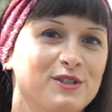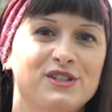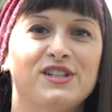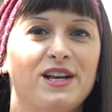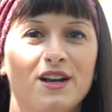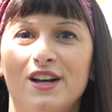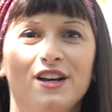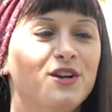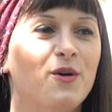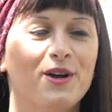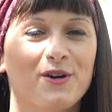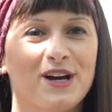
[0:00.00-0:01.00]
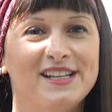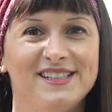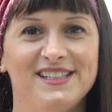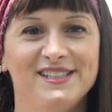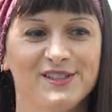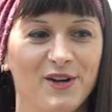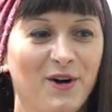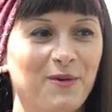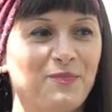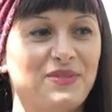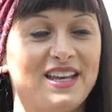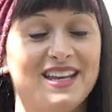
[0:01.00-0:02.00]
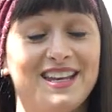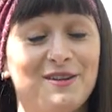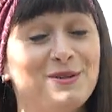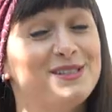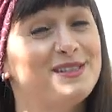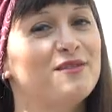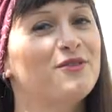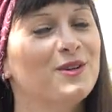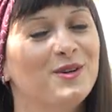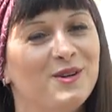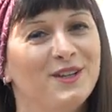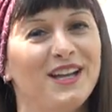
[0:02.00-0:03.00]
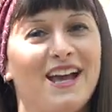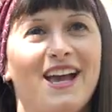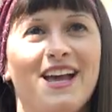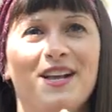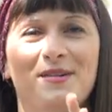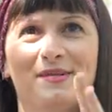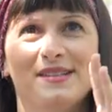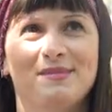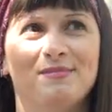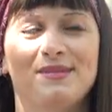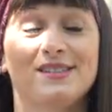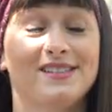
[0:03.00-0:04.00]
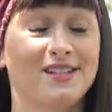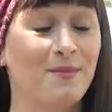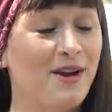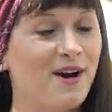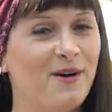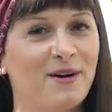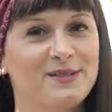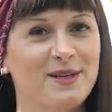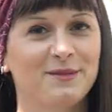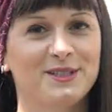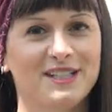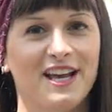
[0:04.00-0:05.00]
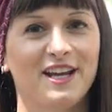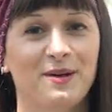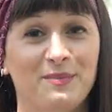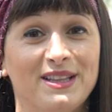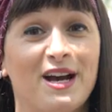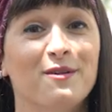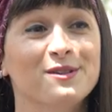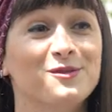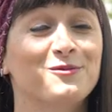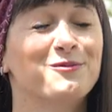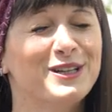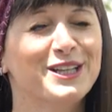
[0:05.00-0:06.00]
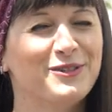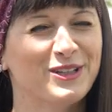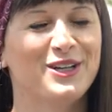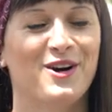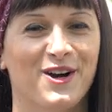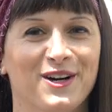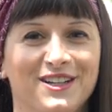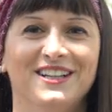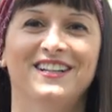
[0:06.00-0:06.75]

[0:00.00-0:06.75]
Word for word: was just like going crazy. So it was difficult and somehow I was able to get it, but that was really, really hard.